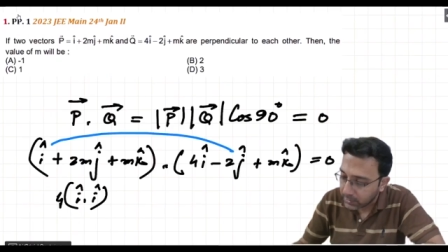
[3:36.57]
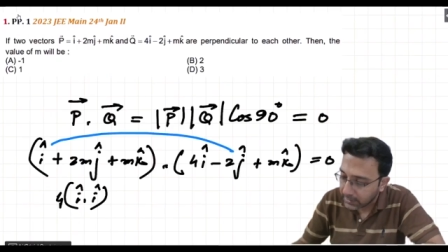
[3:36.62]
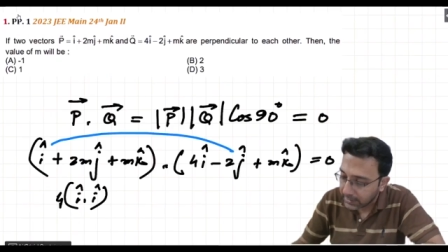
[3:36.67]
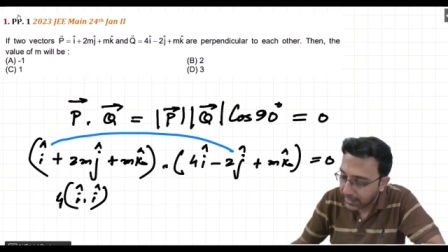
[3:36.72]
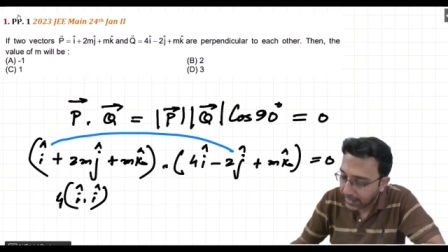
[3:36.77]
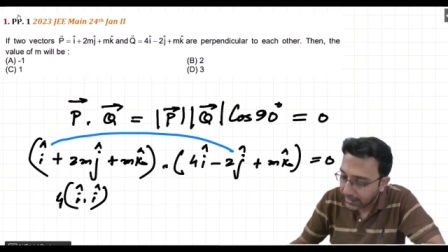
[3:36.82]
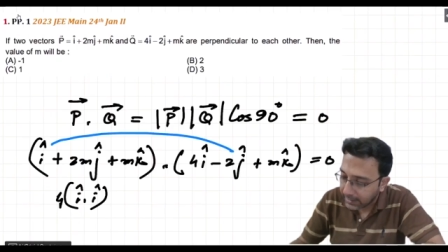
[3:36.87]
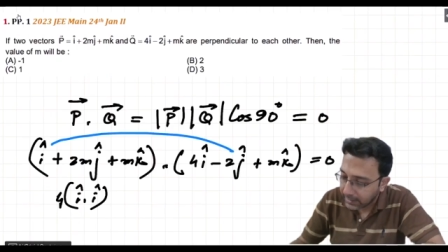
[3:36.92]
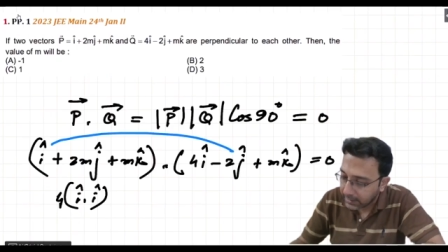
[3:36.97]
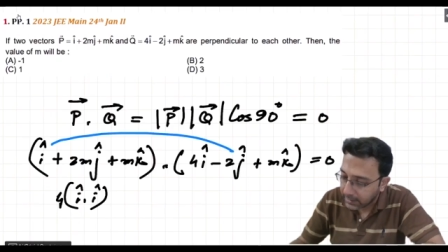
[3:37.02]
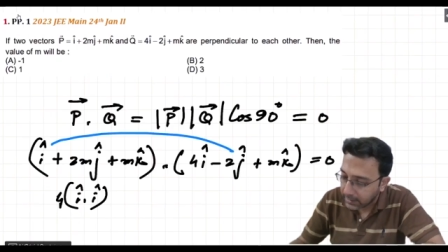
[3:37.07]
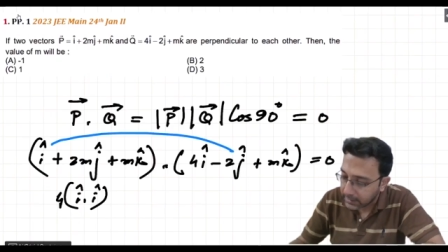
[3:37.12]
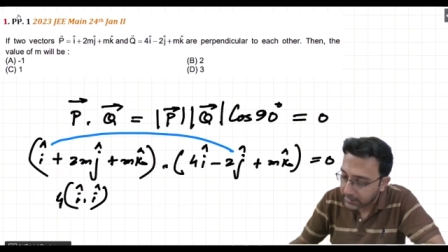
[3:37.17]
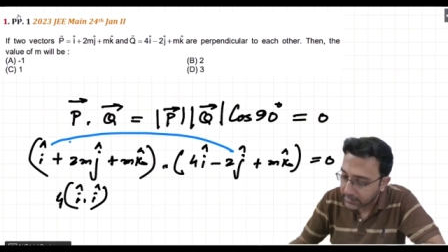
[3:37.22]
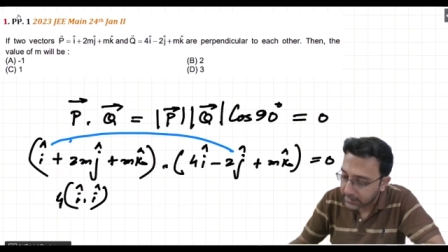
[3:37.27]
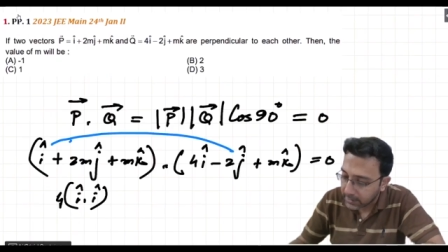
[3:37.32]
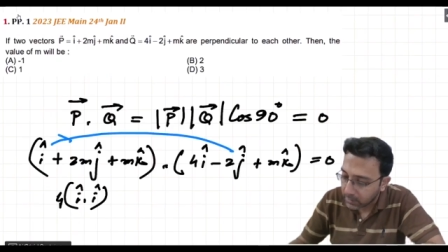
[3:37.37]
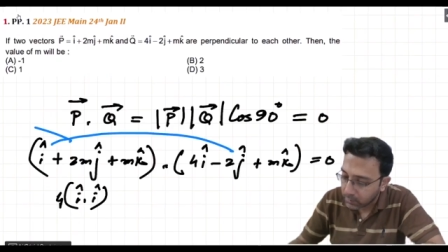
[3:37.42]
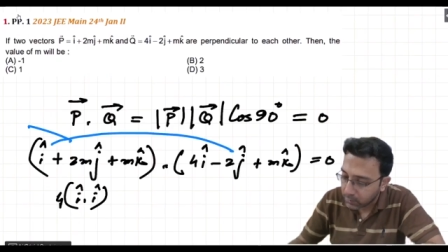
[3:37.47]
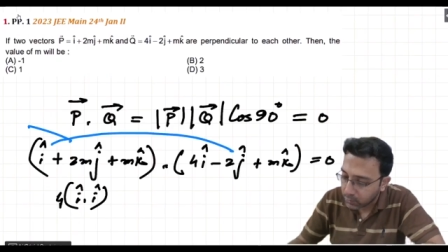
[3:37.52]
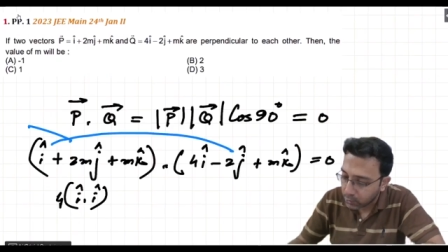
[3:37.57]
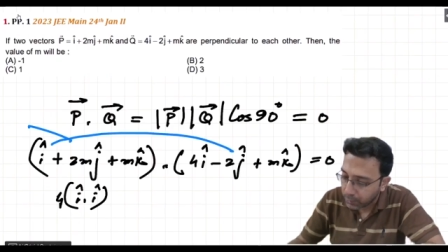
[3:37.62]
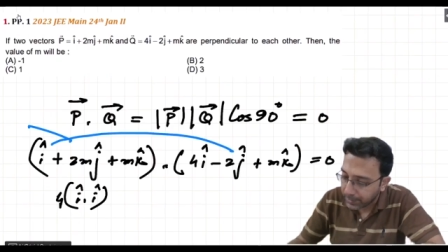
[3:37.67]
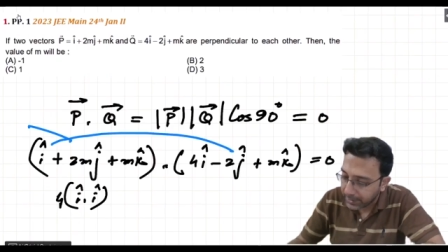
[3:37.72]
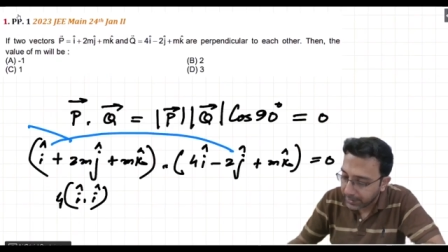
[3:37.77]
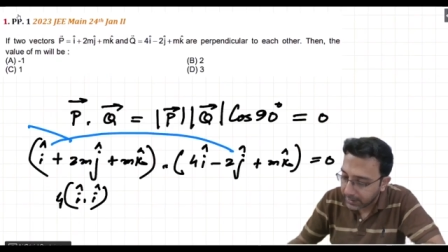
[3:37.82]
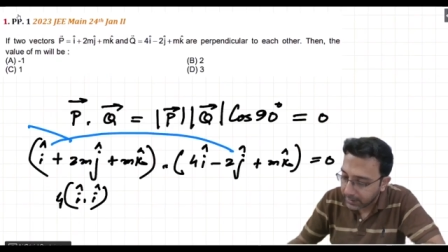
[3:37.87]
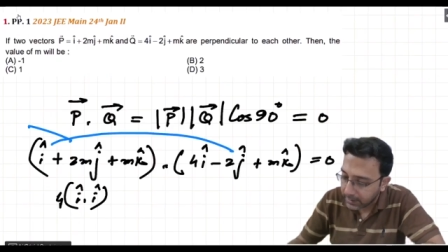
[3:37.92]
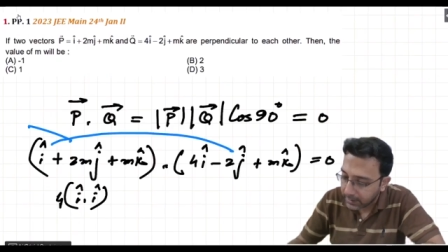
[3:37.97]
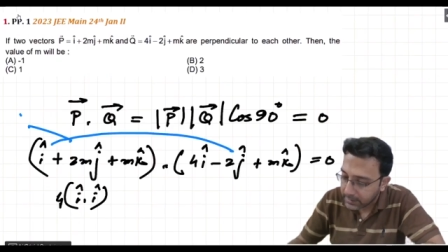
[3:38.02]
that turns out to
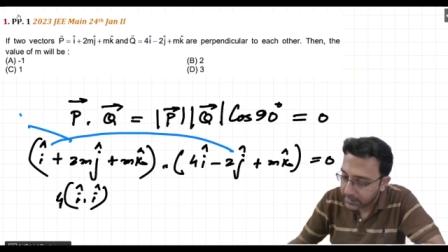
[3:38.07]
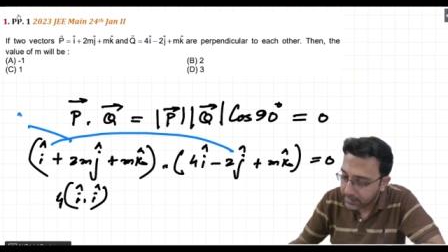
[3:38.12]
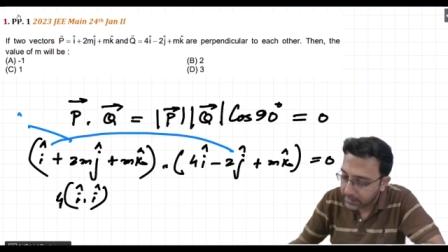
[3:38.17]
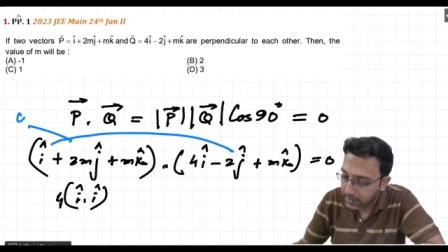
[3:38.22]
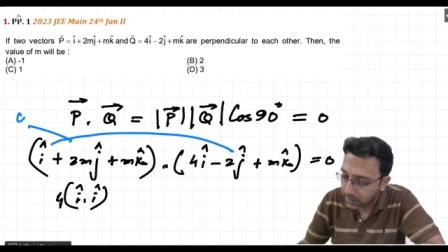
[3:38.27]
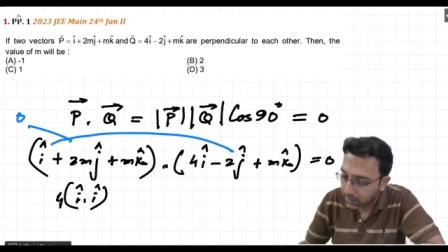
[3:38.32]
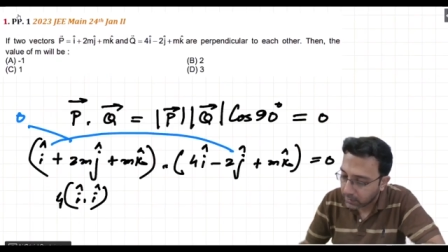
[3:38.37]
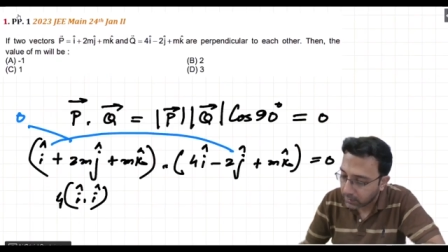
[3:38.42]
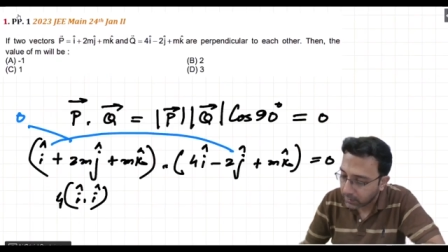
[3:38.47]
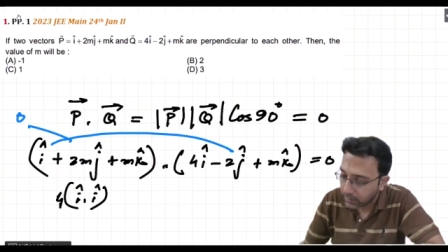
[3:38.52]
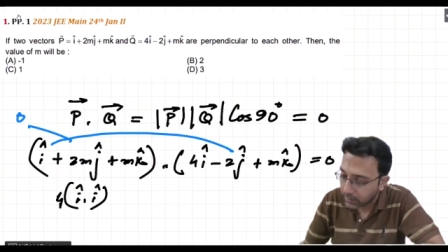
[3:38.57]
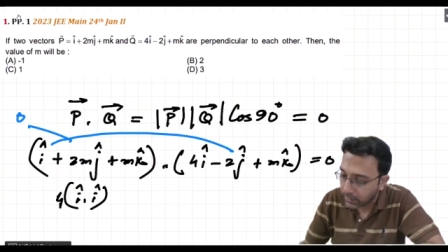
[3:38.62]
be 0.